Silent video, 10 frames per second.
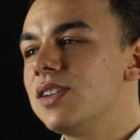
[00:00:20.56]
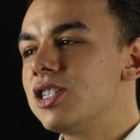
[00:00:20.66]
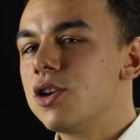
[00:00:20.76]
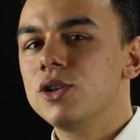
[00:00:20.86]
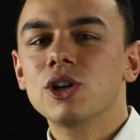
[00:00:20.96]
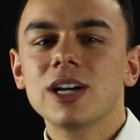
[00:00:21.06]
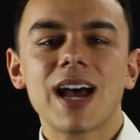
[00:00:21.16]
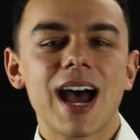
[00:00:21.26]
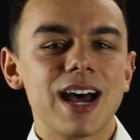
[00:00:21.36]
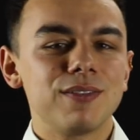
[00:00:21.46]
video, you're
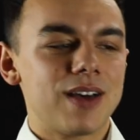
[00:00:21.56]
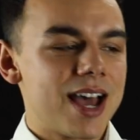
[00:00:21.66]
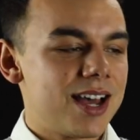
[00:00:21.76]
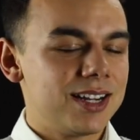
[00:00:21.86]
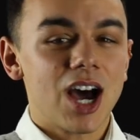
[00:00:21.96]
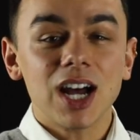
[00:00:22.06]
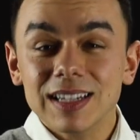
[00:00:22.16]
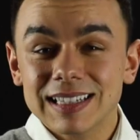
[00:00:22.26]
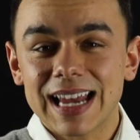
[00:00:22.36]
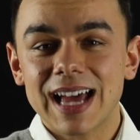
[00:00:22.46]
gonna have an
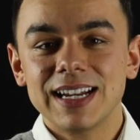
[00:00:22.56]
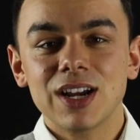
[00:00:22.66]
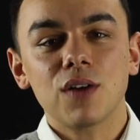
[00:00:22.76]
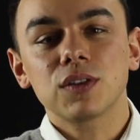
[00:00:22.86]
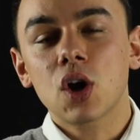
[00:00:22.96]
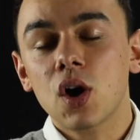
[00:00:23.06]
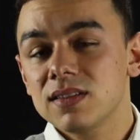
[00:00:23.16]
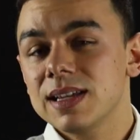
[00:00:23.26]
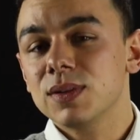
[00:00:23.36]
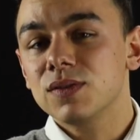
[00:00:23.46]
understanding of the
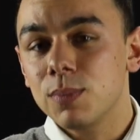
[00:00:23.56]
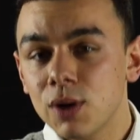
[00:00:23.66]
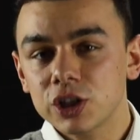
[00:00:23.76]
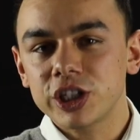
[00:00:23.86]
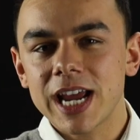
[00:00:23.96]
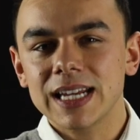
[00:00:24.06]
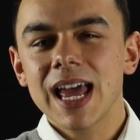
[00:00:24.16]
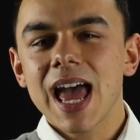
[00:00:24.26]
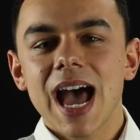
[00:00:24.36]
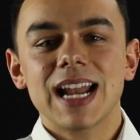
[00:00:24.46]
concept of the blockchain
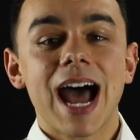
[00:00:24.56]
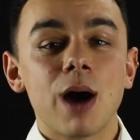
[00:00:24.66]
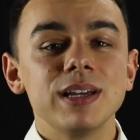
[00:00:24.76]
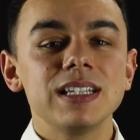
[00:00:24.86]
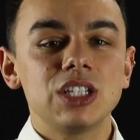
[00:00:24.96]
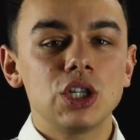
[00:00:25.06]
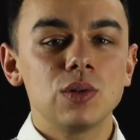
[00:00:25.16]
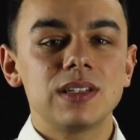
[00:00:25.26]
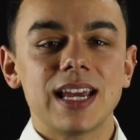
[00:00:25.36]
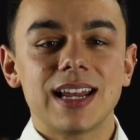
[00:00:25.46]
and how it is
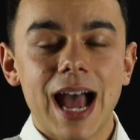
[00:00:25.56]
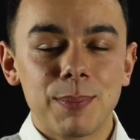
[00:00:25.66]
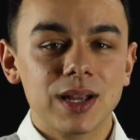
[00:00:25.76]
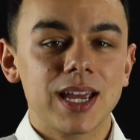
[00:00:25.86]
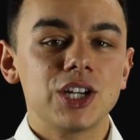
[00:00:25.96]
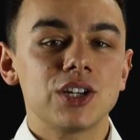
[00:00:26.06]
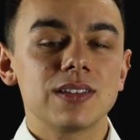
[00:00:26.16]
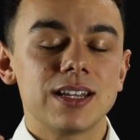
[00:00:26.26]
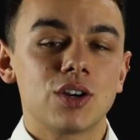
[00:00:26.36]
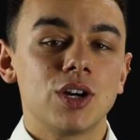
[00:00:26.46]
used in
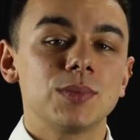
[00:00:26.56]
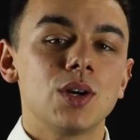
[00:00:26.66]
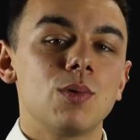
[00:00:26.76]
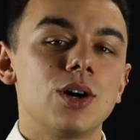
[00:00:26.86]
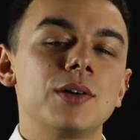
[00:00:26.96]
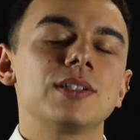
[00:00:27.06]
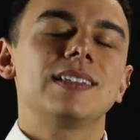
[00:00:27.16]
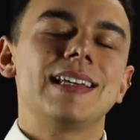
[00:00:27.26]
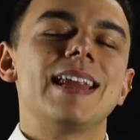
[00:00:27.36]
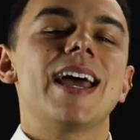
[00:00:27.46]
applications in the crypto
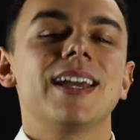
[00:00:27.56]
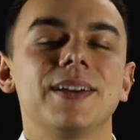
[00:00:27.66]
world today.